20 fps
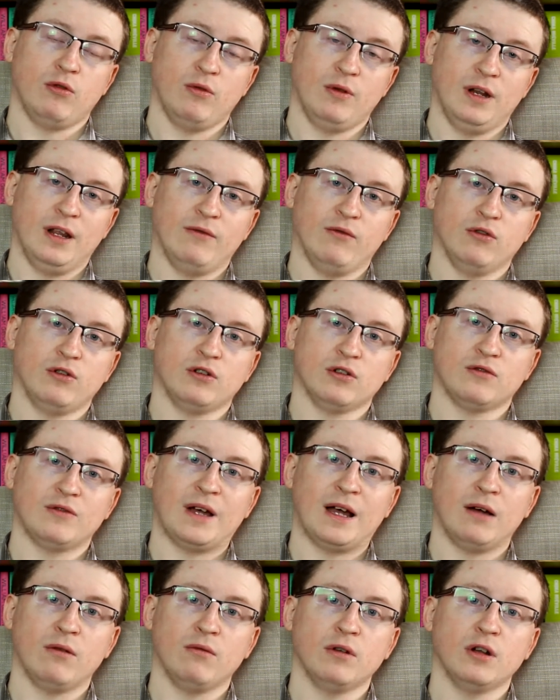who live
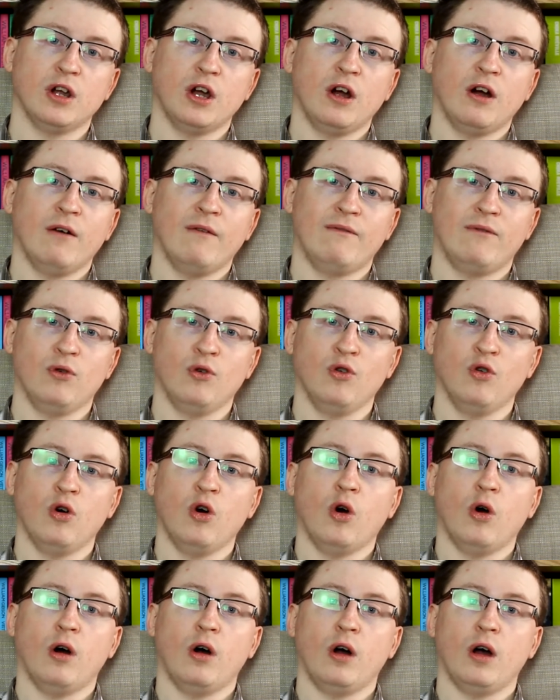underground for